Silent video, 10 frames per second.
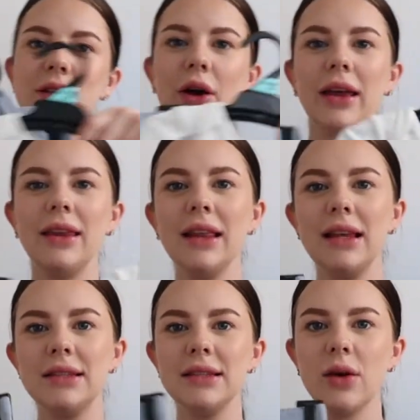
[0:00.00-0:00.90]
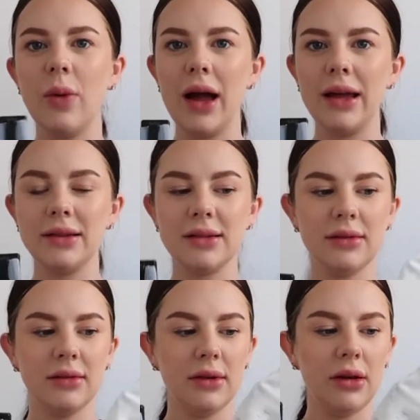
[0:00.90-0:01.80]
So I think this is quite
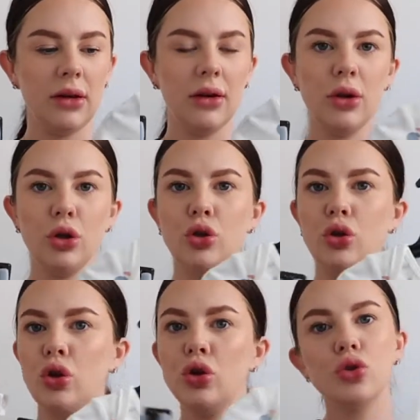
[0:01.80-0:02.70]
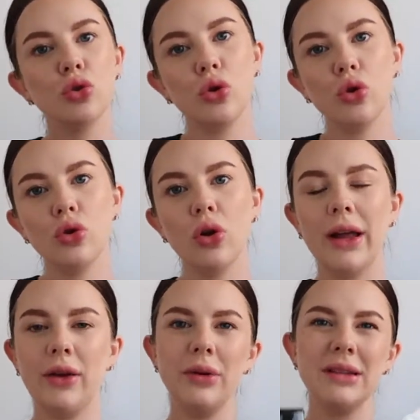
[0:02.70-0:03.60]
neutral. I
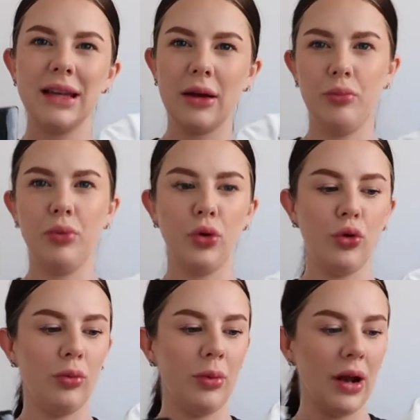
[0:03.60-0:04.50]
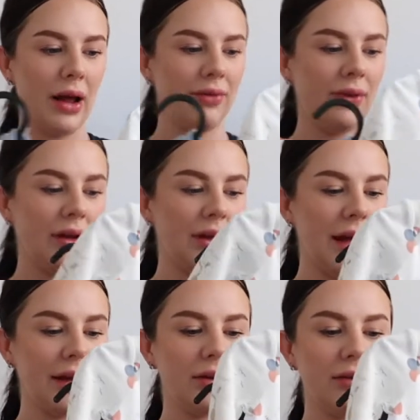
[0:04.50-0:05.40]
know it's like blue, but I feel
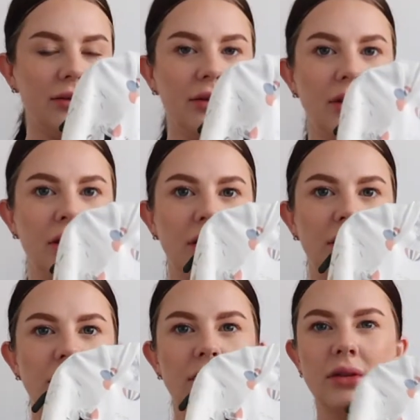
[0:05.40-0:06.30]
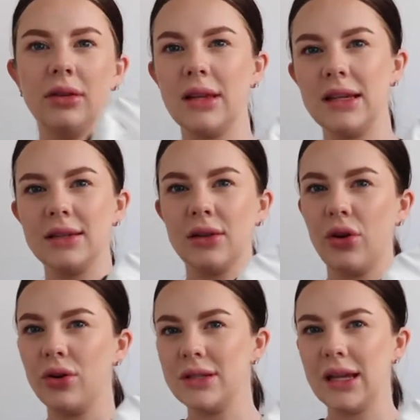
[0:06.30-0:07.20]
like this
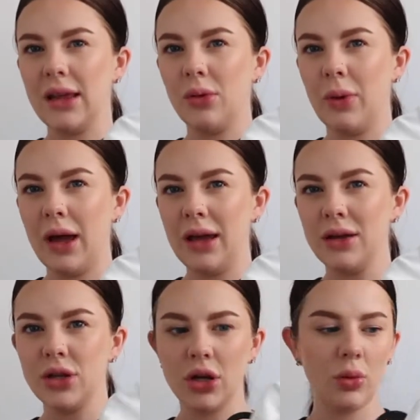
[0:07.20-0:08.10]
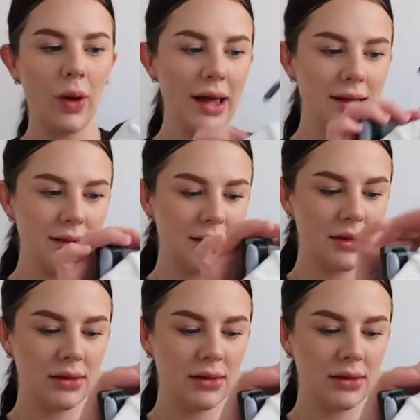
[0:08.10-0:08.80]
goes either way gender wise.